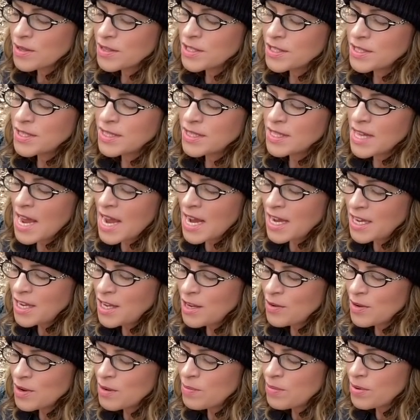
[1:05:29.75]
just thank
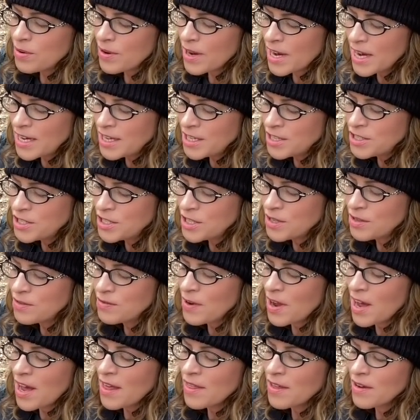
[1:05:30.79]
you and praise you,
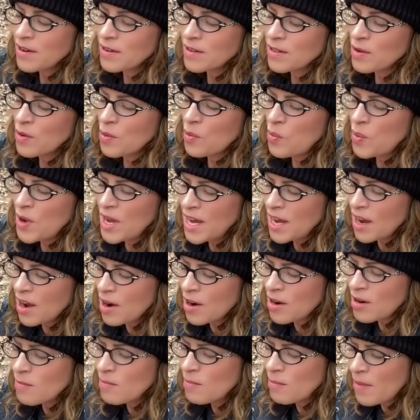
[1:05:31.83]
Father, that we
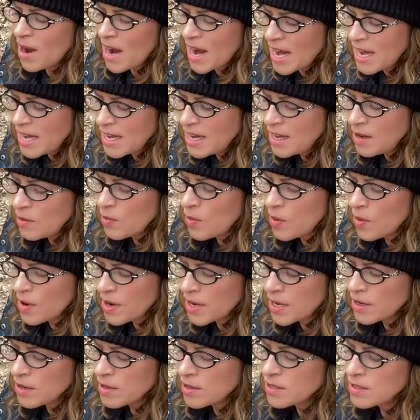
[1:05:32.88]
are mighty
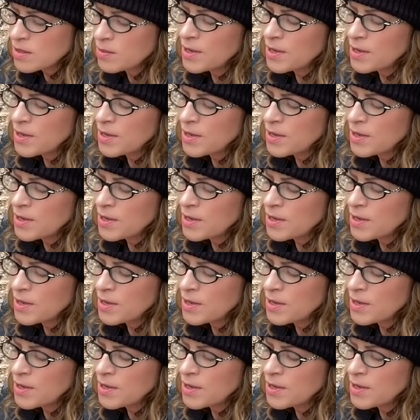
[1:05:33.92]
warriors.